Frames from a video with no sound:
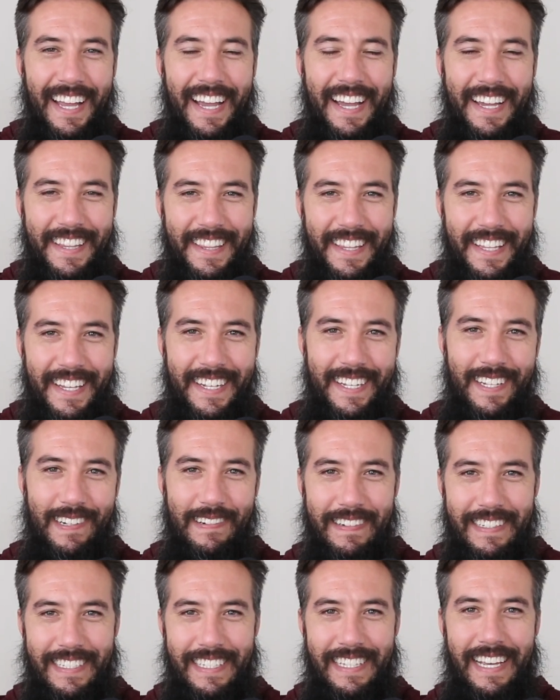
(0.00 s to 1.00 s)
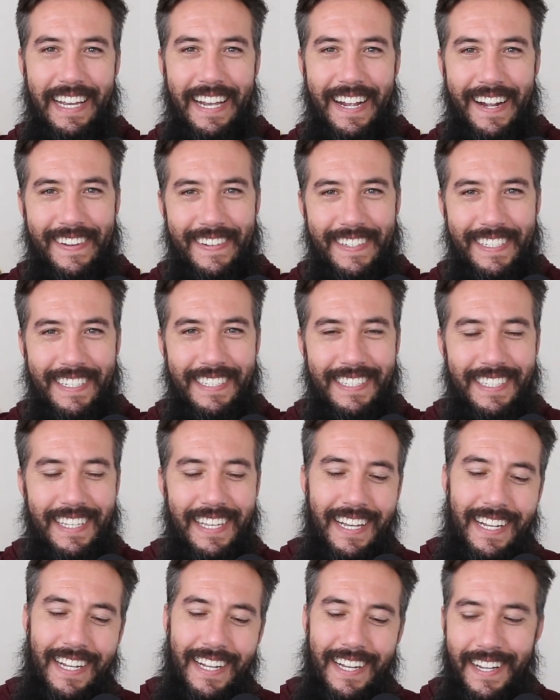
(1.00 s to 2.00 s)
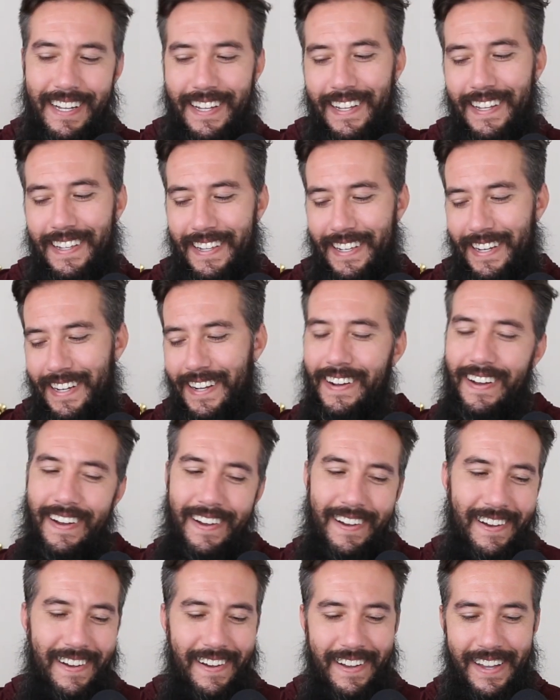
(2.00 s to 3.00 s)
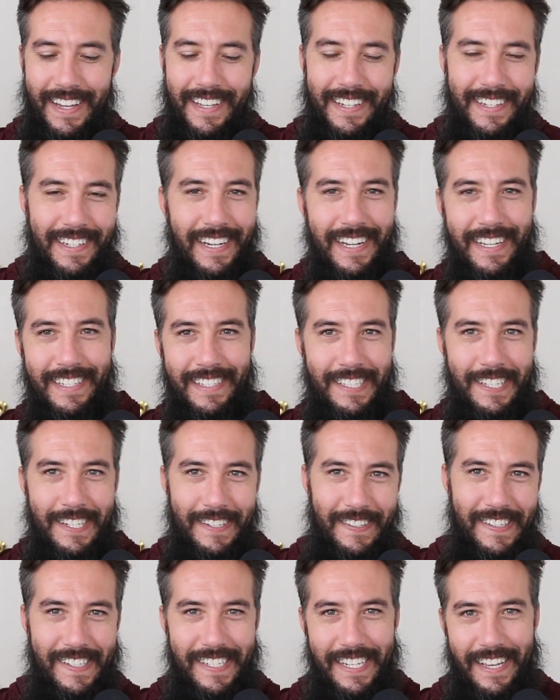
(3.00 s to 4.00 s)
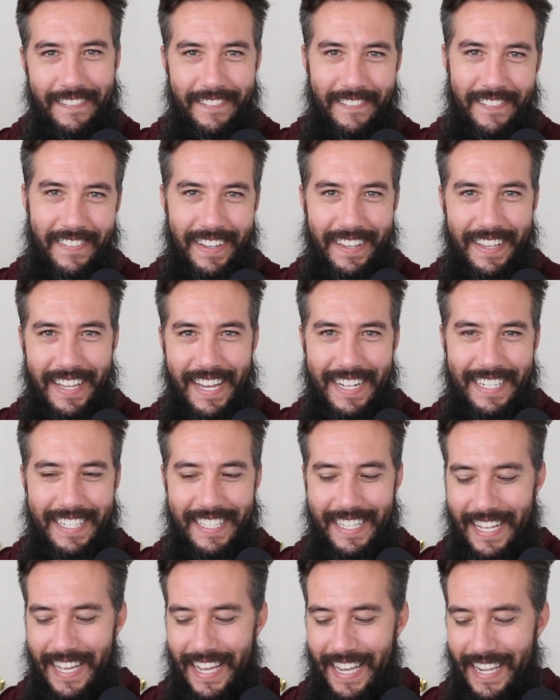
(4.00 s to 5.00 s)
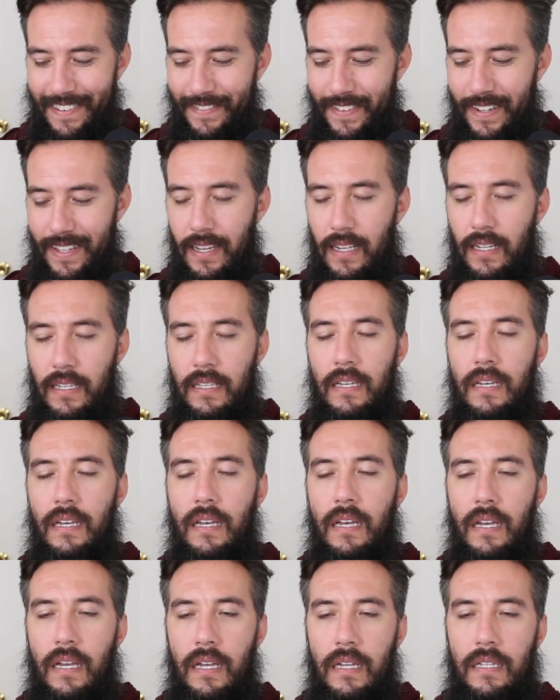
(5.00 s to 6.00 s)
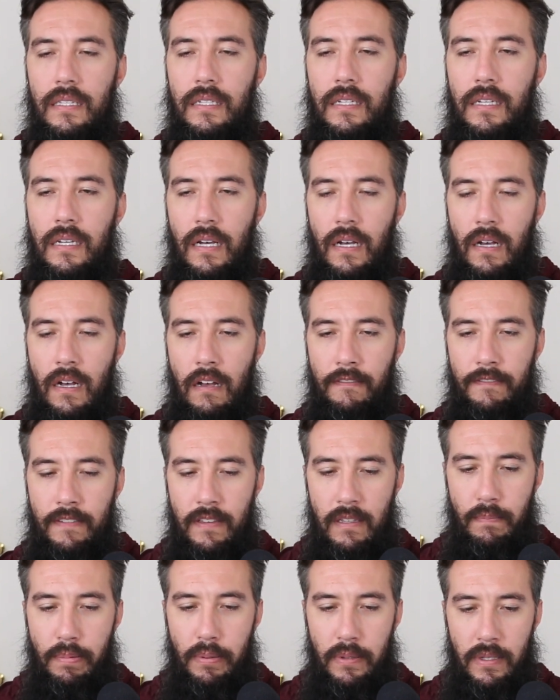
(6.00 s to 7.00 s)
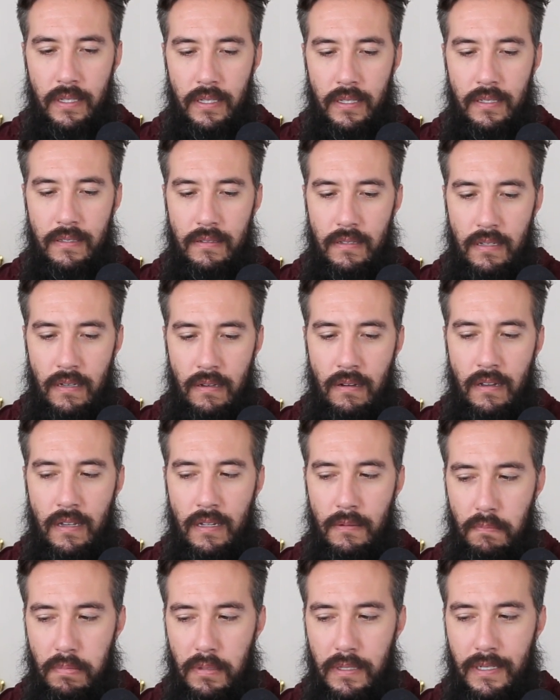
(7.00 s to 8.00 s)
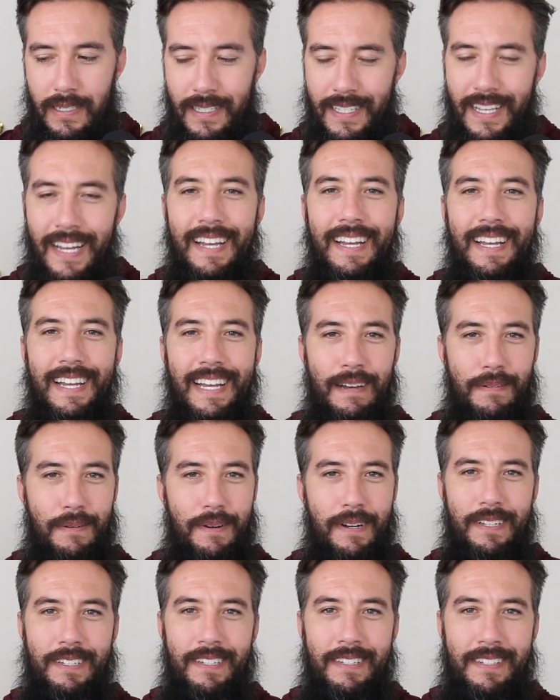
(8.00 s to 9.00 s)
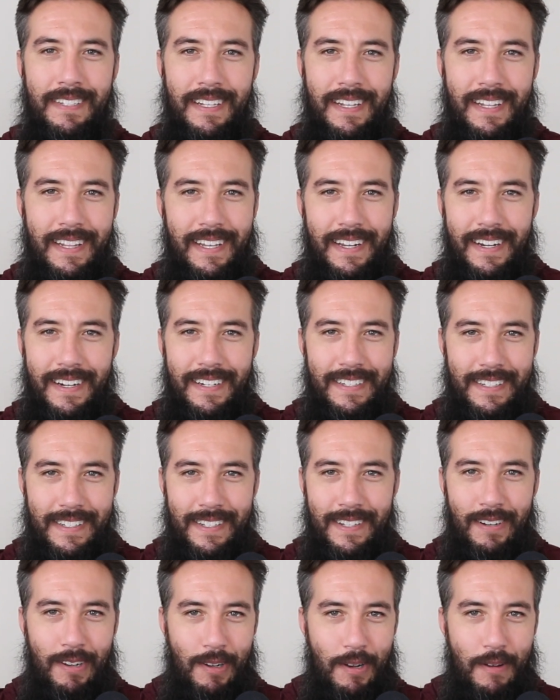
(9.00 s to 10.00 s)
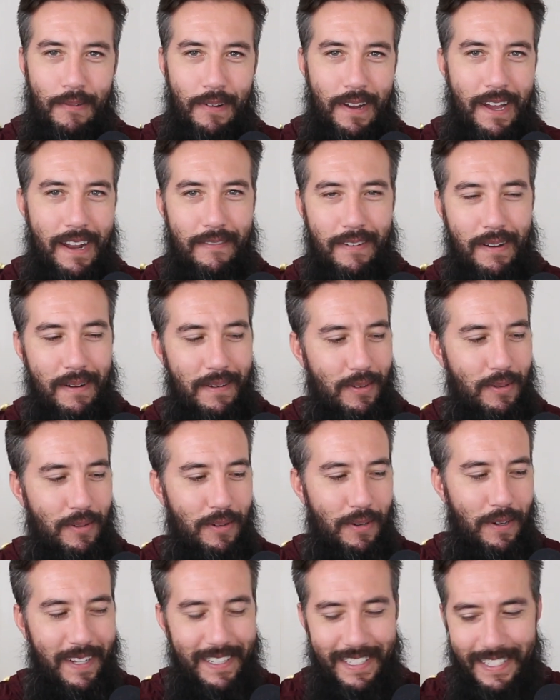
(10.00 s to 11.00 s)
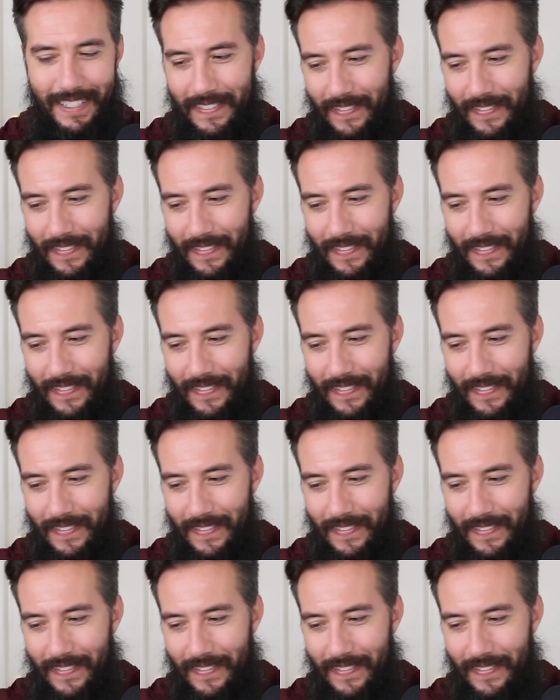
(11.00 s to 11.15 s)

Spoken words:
And Linda was there, and she's like, oh, how you guys doing? Did you have fun last night? And we're like, yeah, coffee, please, donut, please. And we're all just sitting there, just hungover out of our gourds.